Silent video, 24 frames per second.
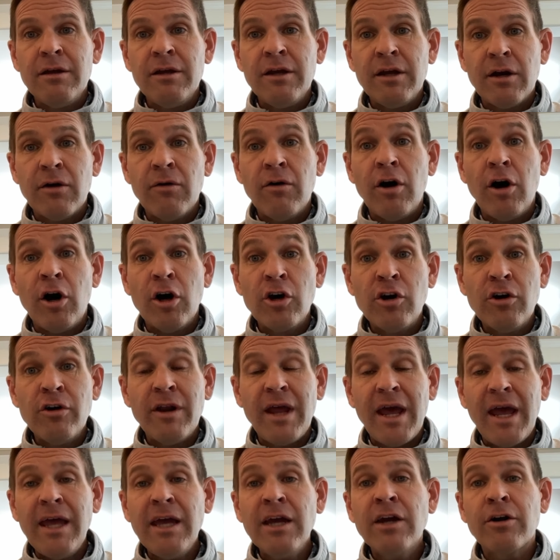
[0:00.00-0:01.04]
a
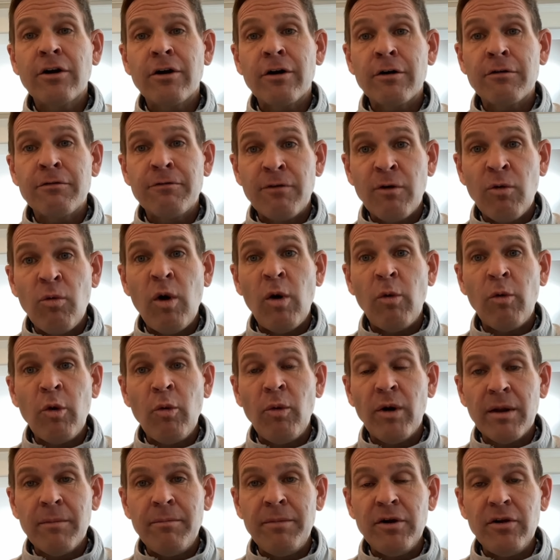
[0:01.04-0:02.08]
good anchor for what we
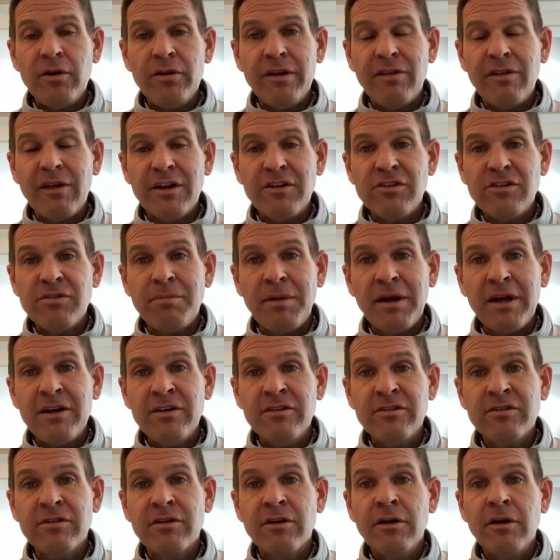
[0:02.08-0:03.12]
want to build in that
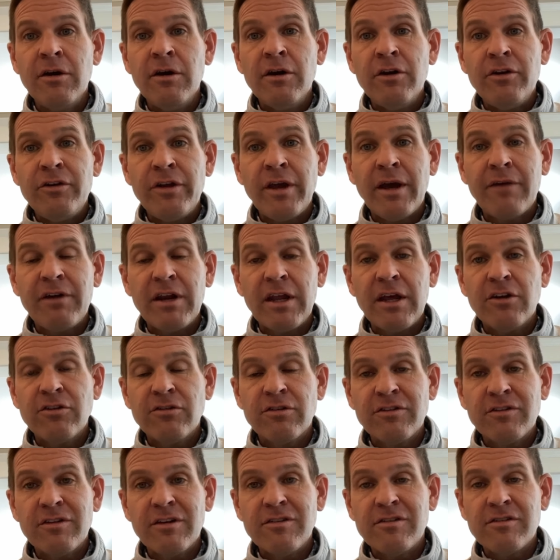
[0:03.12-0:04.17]
space. Do you have any
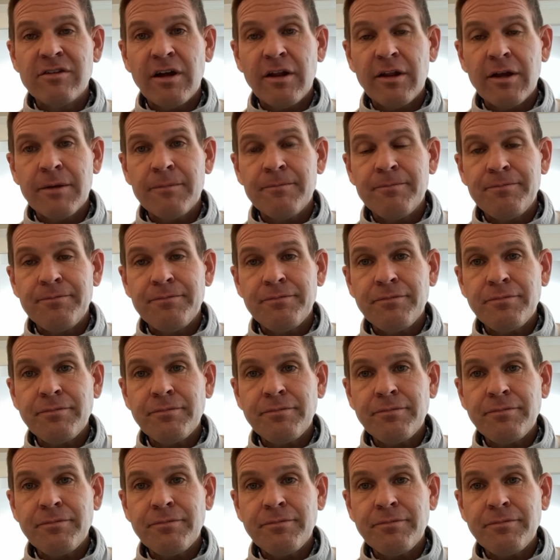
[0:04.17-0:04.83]
interest in selling?